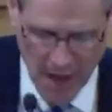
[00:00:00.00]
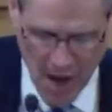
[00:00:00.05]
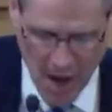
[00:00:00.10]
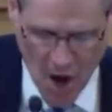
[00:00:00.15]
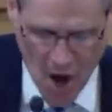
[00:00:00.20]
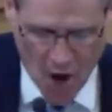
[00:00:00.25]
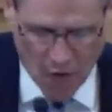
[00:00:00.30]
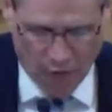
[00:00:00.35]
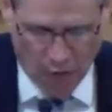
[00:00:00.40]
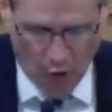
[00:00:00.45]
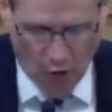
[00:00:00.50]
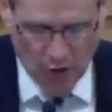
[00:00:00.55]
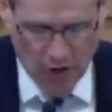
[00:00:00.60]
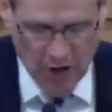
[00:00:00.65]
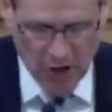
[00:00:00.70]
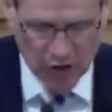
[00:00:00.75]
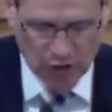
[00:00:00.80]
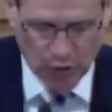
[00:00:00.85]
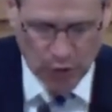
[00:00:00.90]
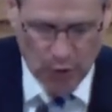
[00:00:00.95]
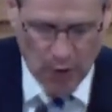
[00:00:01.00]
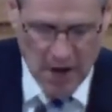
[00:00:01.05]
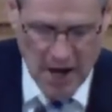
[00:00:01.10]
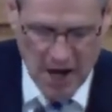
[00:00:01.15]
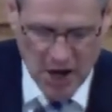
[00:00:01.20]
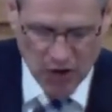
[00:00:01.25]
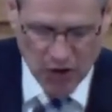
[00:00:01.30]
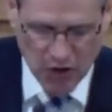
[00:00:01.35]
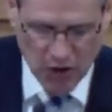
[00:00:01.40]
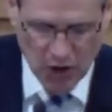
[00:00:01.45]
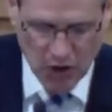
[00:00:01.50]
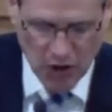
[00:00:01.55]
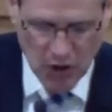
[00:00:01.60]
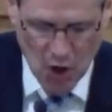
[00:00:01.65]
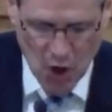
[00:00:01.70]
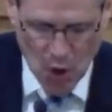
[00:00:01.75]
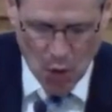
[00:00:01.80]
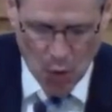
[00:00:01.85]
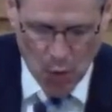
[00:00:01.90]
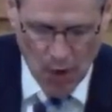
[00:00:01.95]
For this reason,
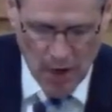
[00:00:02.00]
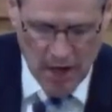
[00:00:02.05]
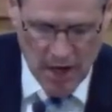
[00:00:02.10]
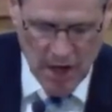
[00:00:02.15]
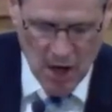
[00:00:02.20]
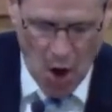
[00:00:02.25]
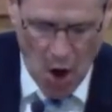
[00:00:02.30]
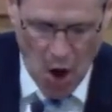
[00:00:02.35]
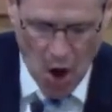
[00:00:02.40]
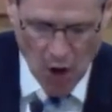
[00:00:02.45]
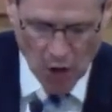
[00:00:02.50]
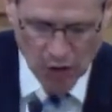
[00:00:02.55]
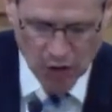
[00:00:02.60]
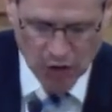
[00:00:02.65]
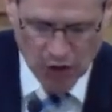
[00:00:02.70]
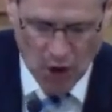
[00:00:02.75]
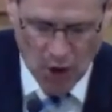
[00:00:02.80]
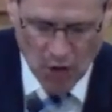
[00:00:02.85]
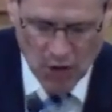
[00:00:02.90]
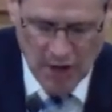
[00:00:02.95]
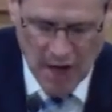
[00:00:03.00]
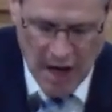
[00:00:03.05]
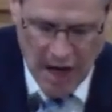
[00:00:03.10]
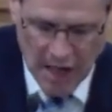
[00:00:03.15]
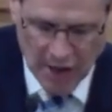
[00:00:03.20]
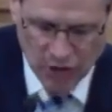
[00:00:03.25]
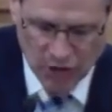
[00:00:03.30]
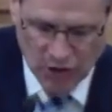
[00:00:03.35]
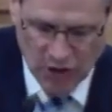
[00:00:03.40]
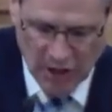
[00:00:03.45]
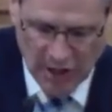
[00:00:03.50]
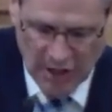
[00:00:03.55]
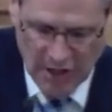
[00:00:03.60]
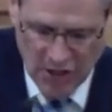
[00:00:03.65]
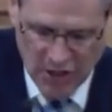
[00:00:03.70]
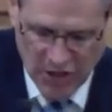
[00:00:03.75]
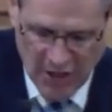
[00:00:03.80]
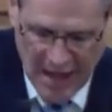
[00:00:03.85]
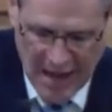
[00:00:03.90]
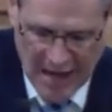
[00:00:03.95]
we also constantly
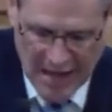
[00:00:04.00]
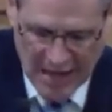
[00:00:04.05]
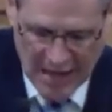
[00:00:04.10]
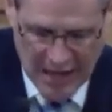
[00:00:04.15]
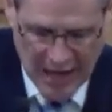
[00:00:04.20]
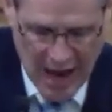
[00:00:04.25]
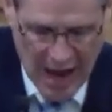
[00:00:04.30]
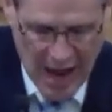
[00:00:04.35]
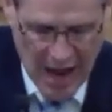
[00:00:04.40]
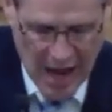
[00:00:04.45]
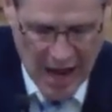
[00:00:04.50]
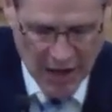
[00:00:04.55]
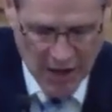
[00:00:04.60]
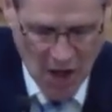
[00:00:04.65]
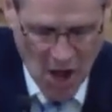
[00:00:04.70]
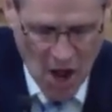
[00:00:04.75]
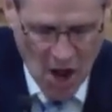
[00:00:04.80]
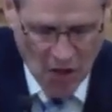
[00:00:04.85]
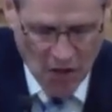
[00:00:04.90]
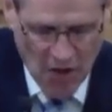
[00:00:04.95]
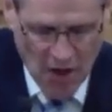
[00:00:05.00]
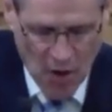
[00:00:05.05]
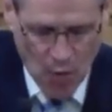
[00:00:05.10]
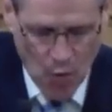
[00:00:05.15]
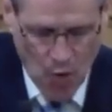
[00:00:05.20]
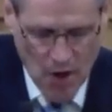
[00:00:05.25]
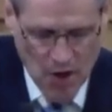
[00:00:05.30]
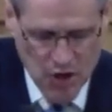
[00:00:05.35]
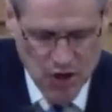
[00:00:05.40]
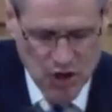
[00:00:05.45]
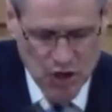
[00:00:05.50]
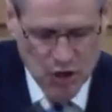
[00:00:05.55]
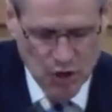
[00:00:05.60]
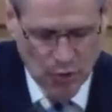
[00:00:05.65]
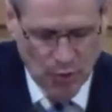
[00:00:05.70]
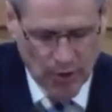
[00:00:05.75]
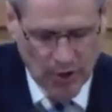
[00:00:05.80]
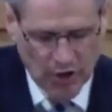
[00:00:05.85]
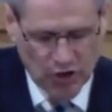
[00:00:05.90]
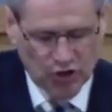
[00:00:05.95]
thank God that when you
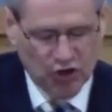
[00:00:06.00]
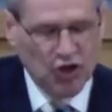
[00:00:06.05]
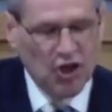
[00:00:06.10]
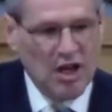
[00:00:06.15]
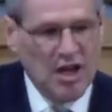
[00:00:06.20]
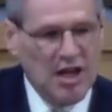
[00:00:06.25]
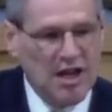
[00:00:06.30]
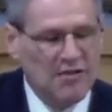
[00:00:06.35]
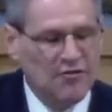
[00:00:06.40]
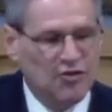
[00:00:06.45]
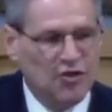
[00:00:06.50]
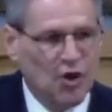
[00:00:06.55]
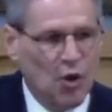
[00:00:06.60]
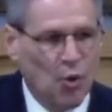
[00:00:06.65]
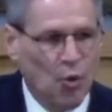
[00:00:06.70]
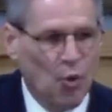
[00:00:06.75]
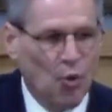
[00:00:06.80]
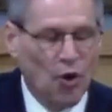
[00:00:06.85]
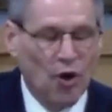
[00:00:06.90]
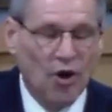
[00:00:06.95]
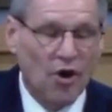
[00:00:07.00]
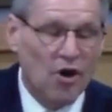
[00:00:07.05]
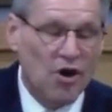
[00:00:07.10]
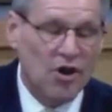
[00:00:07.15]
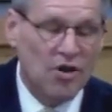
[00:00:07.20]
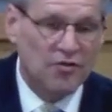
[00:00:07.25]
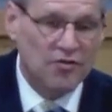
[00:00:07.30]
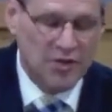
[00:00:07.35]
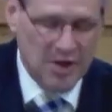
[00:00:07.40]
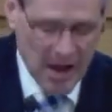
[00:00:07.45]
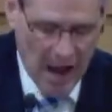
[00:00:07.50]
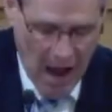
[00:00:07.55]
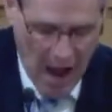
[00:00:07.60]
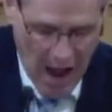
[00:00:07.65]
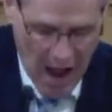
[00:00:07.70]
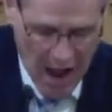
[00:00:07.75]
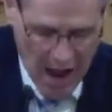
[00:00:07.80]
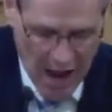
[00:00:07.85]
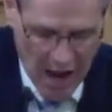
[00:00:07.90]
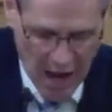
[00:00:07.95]
receive the Word of
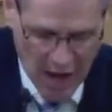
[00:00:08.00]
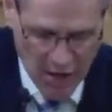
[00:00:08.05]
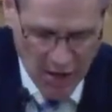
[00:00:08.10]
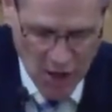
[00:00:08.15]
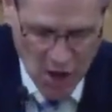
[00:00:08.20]
God,